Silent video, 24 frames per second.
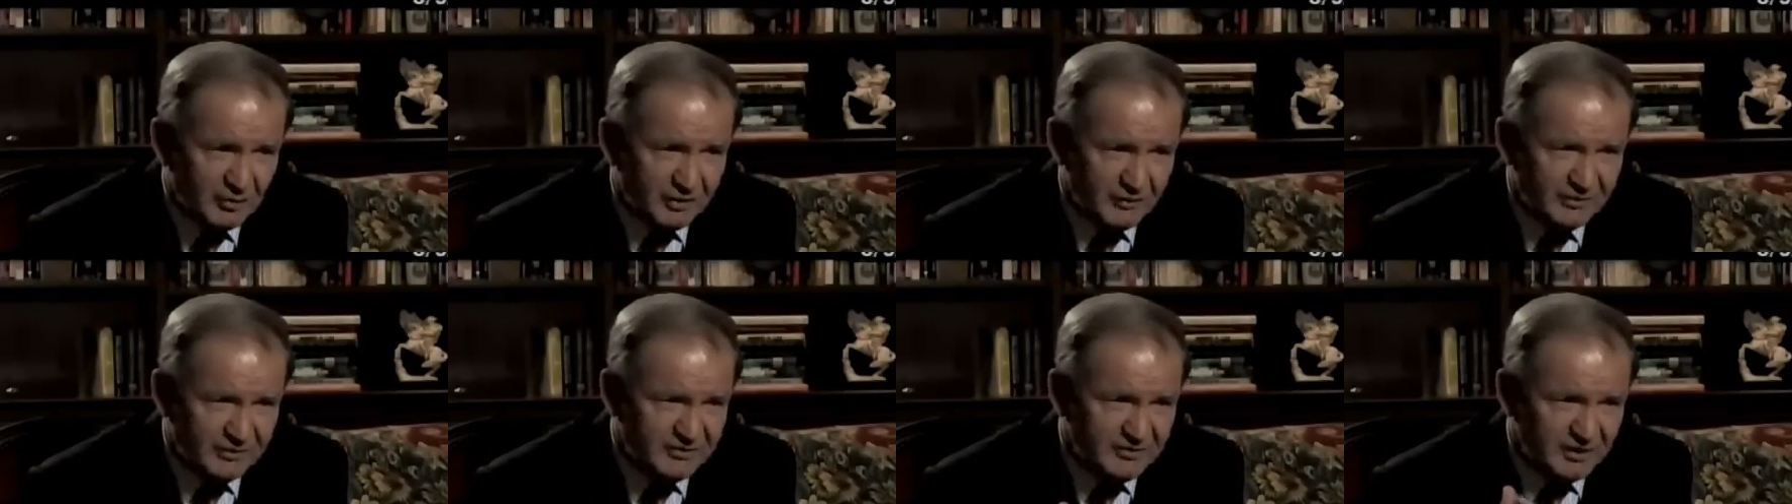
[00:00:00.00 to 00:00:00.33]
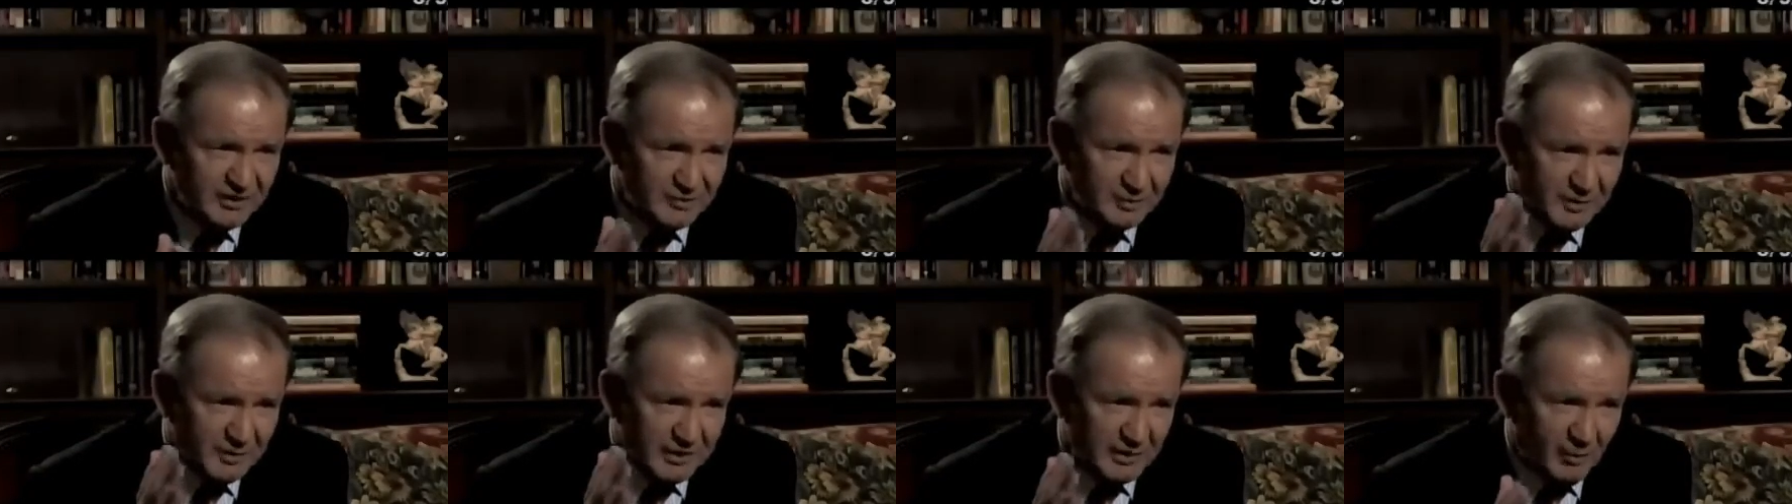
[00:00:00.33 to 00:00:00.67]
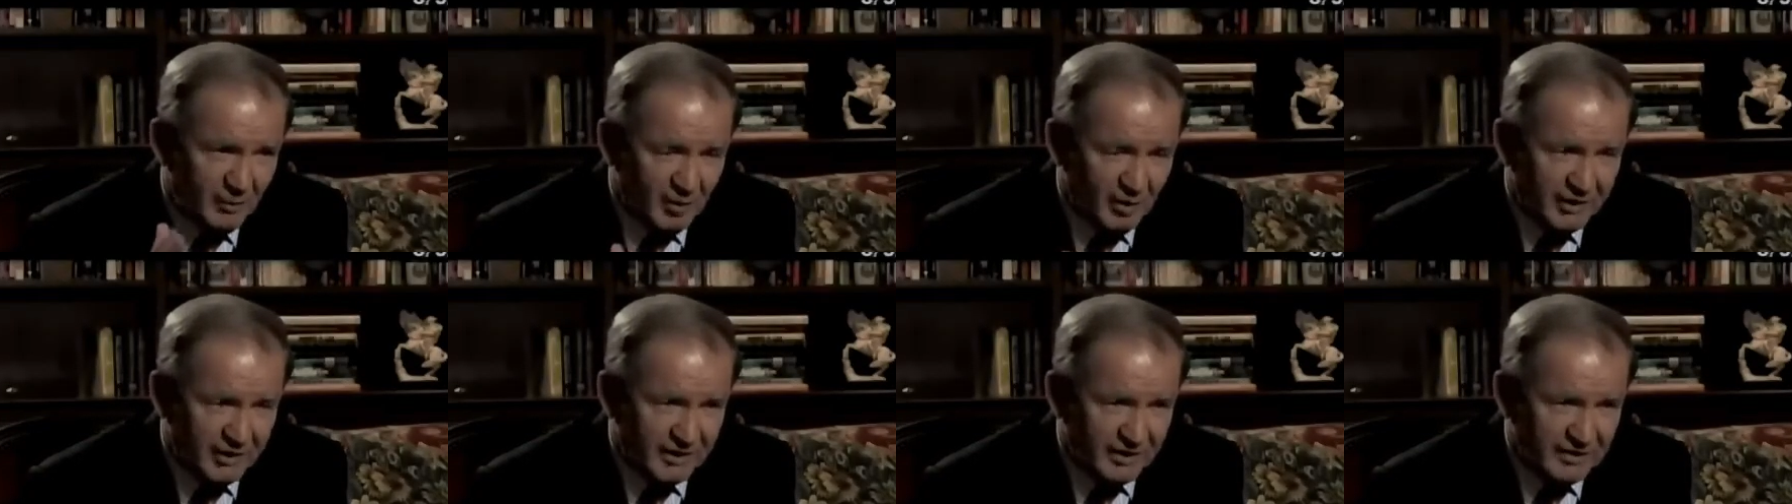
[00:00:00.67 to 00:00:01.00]
It was just what he
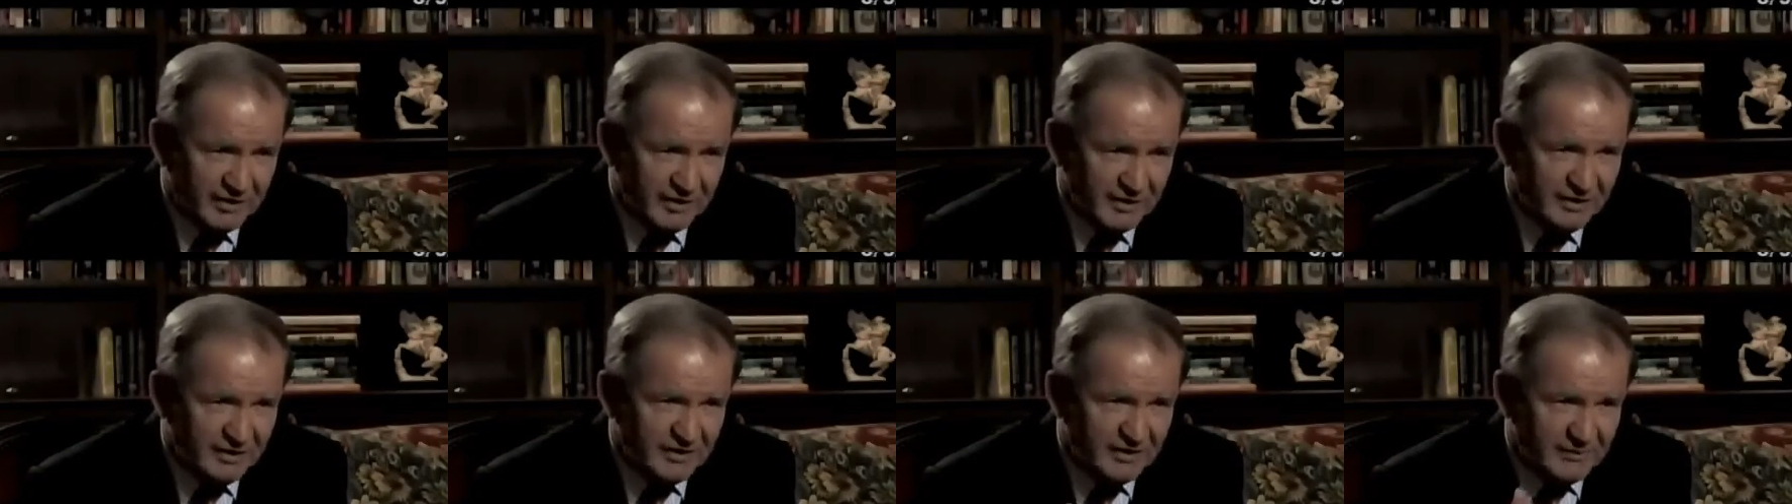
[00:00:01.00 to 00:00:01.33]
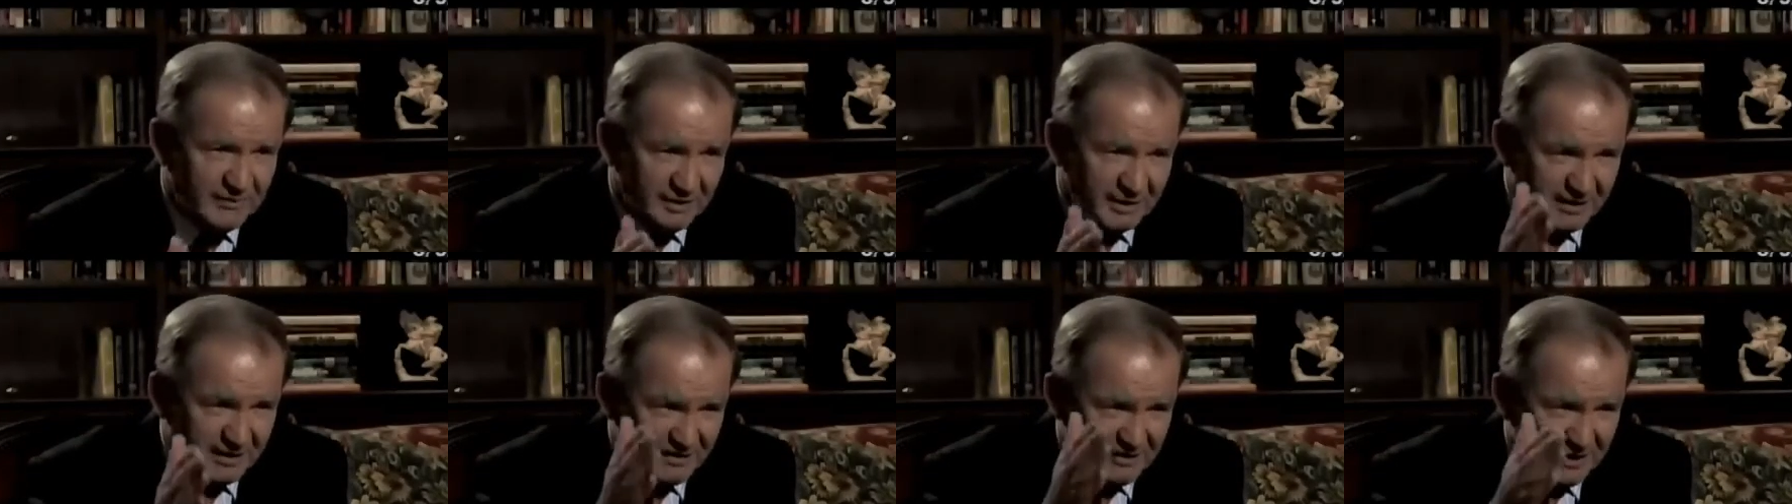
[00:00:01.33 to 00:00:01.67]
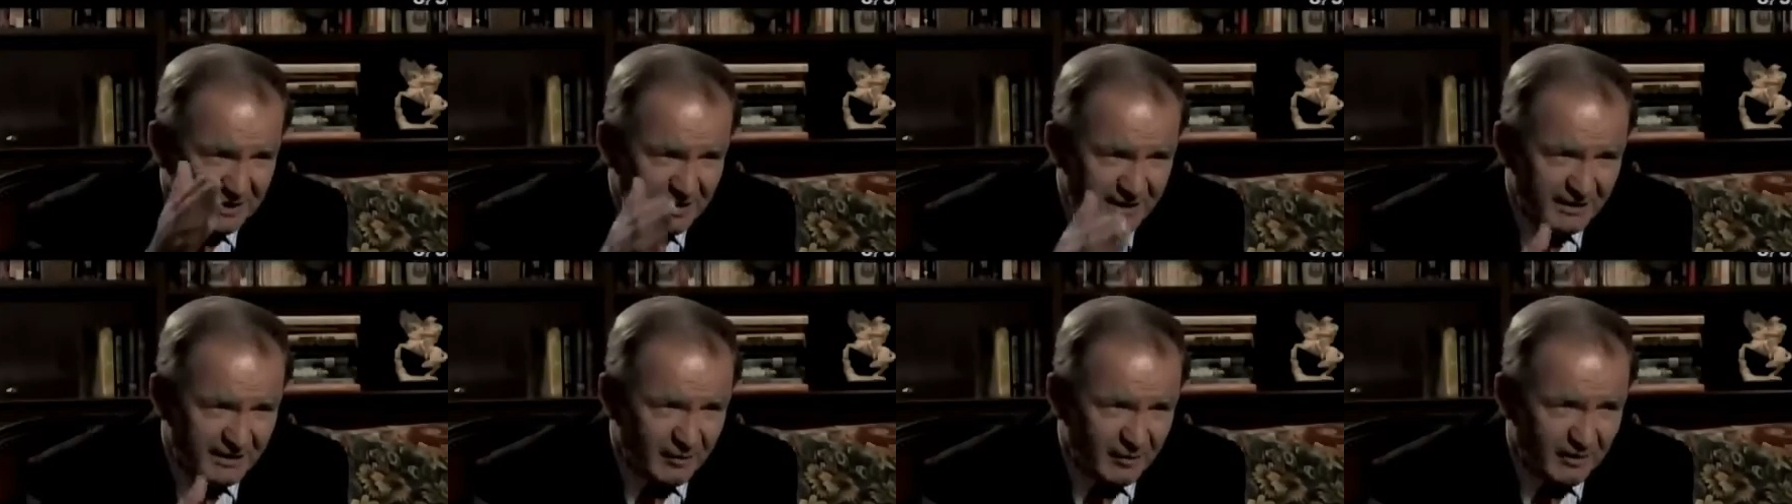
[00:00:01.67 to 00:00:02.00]
wanted because he
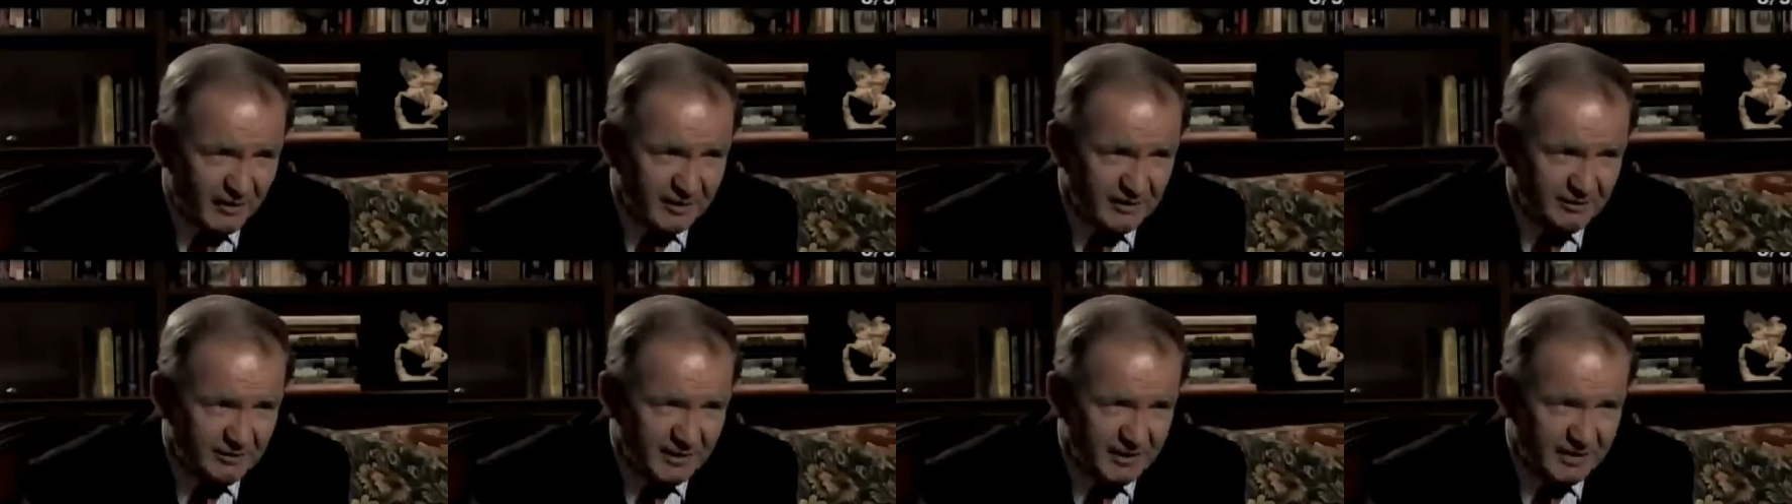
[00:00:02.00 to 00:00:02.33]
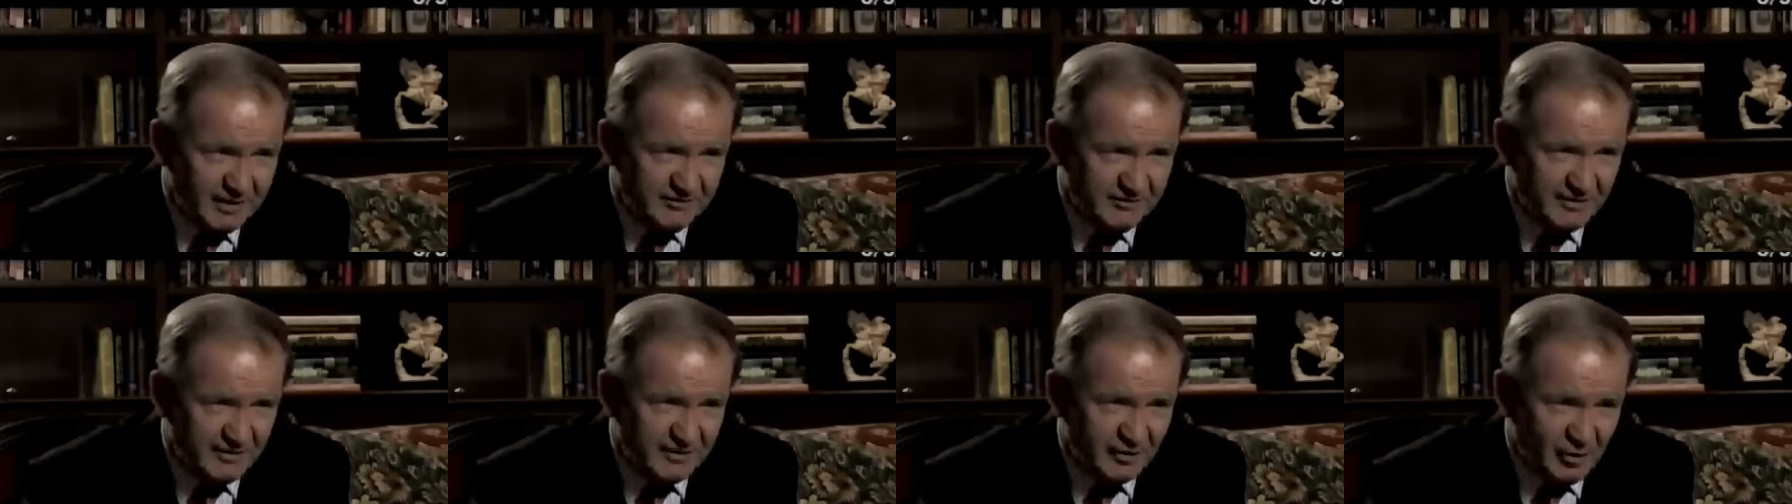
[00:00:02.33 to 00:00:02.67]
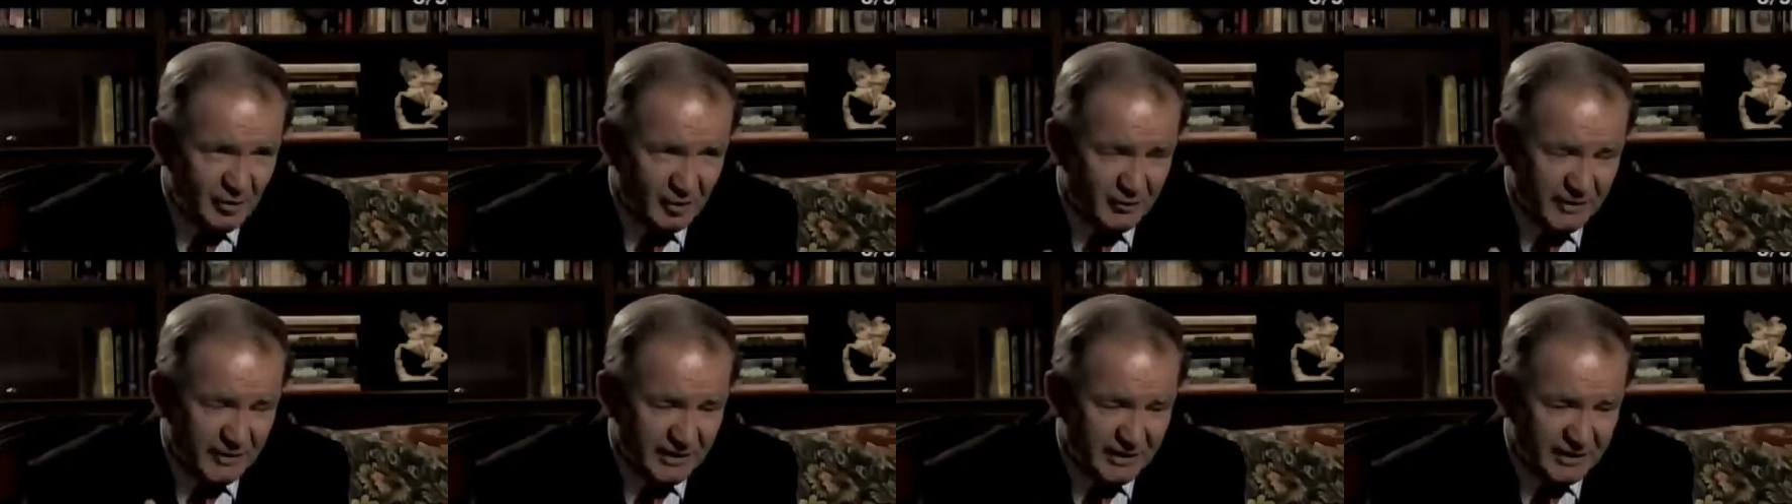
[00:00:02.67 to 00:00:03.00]
had a great benefit,
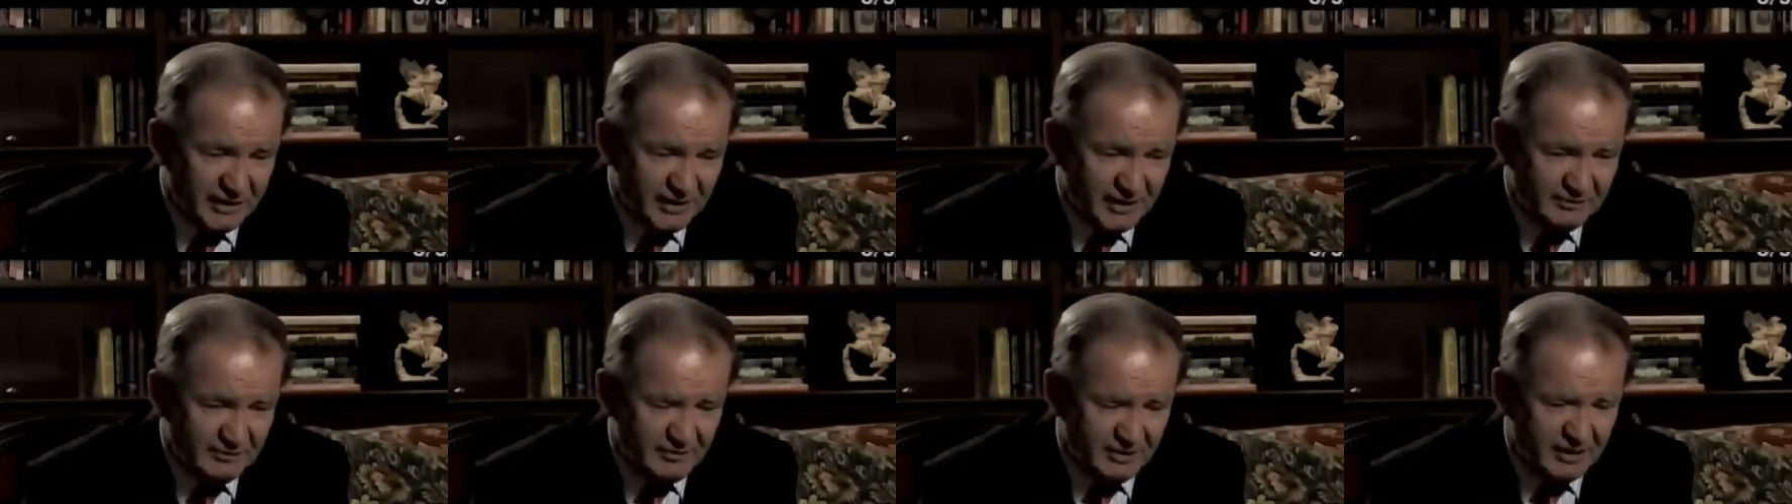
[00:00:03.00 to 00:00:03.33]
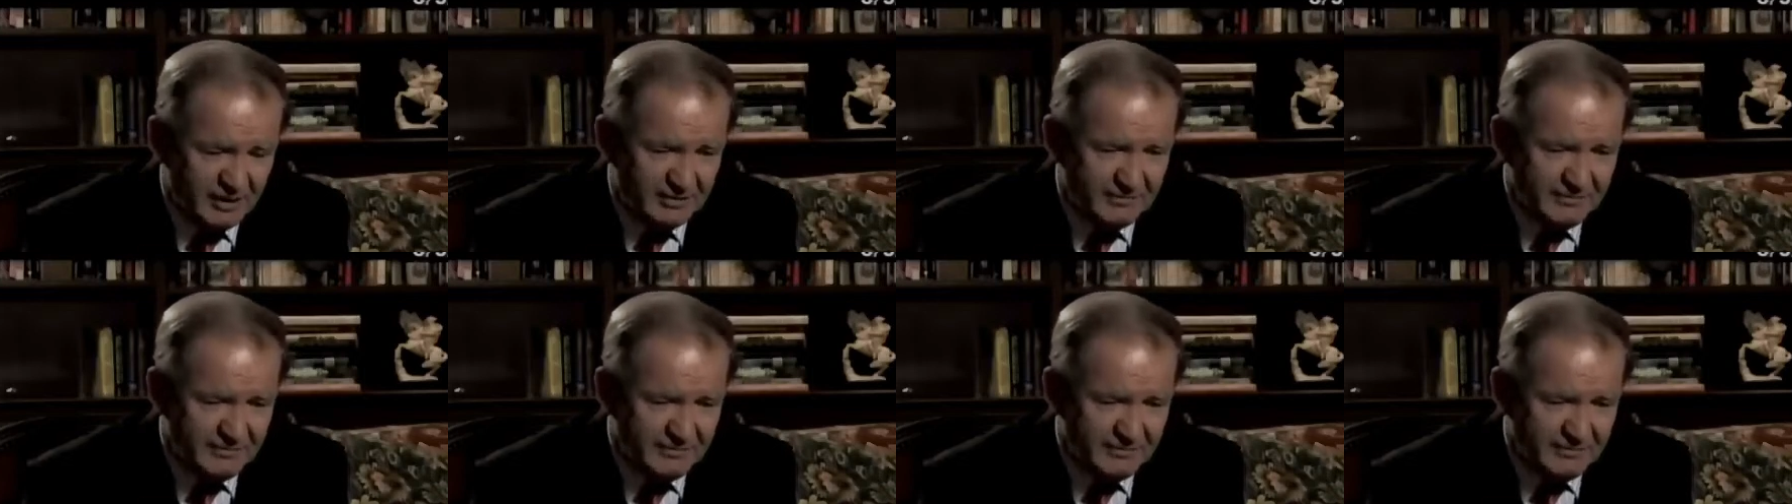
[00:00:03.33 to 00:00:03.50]
Norway and Denmark.